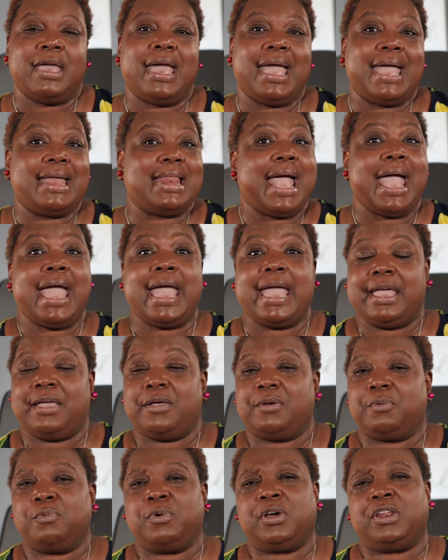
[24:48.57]
And
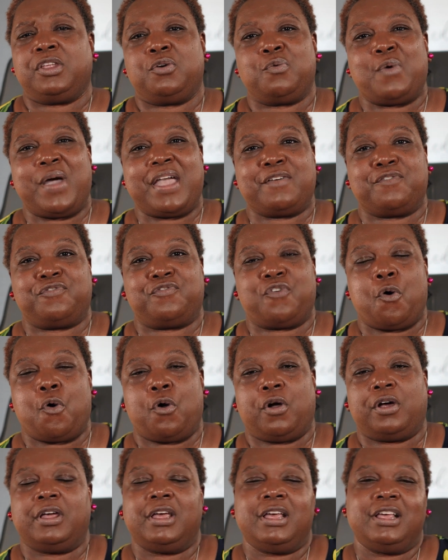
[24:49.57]
hey, what are you waiting
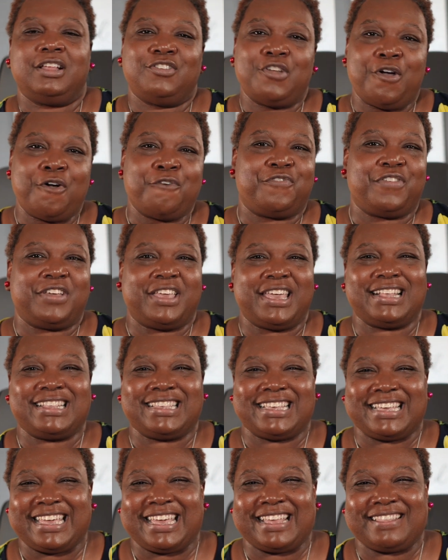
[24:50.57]
for? don't forget
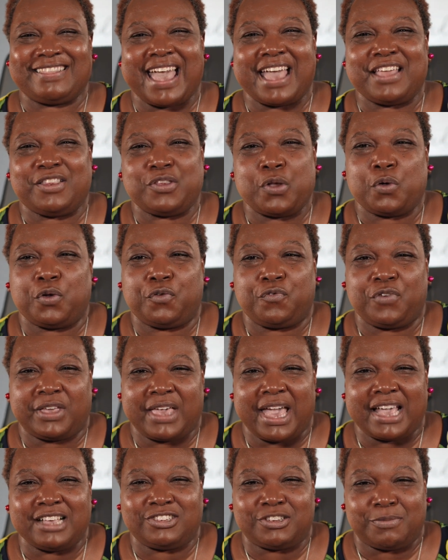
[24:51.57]
to hit that
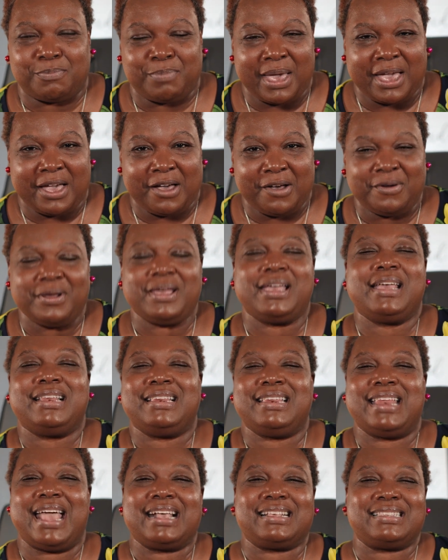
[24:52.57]
notification bell.
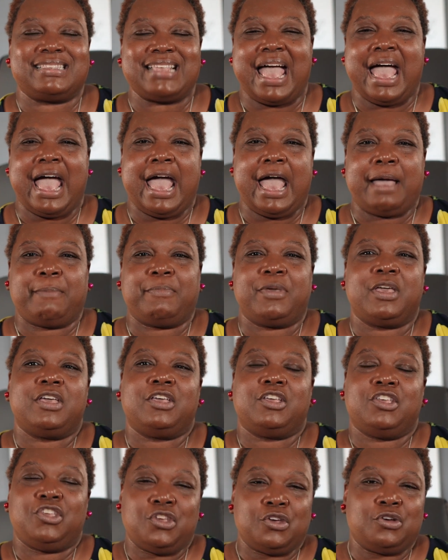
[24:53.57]
Next time,
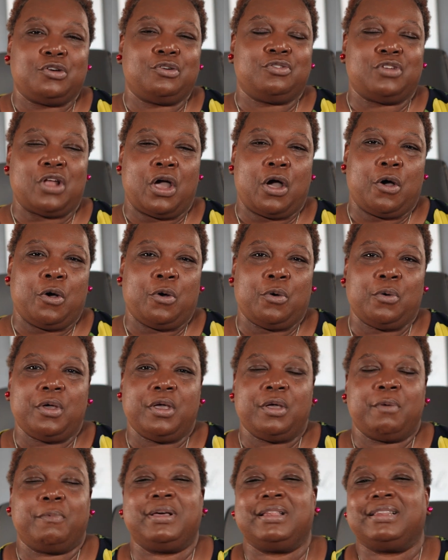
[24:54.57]
you'll know
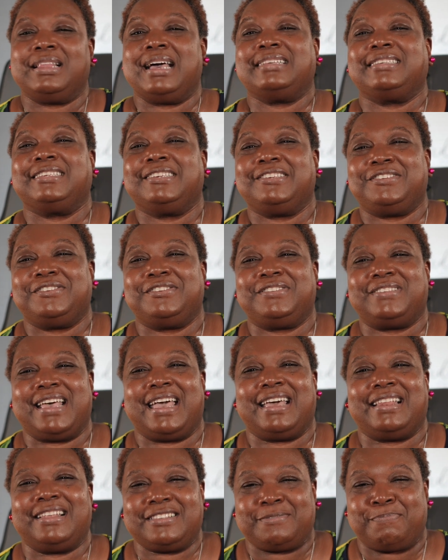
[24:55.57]
when Lesley
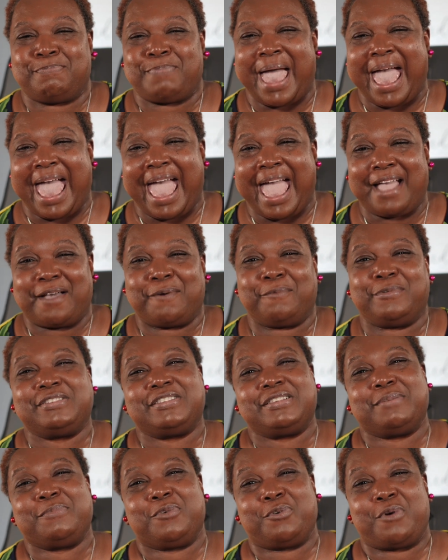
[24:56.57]
Suzette is back with
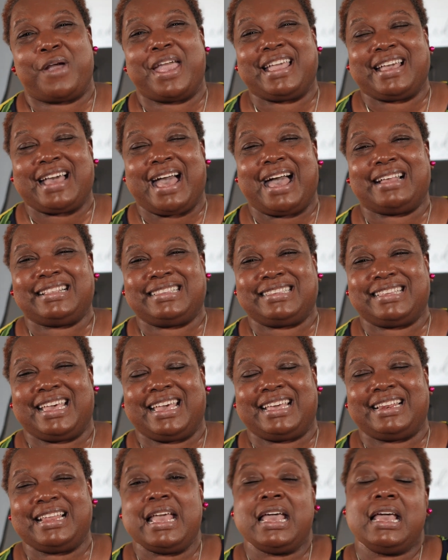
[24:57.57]
some great
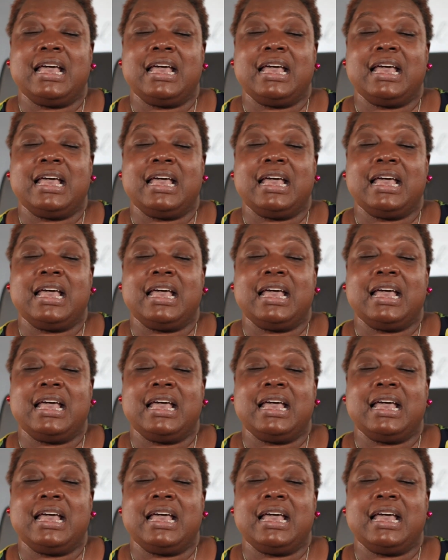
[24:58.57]
content.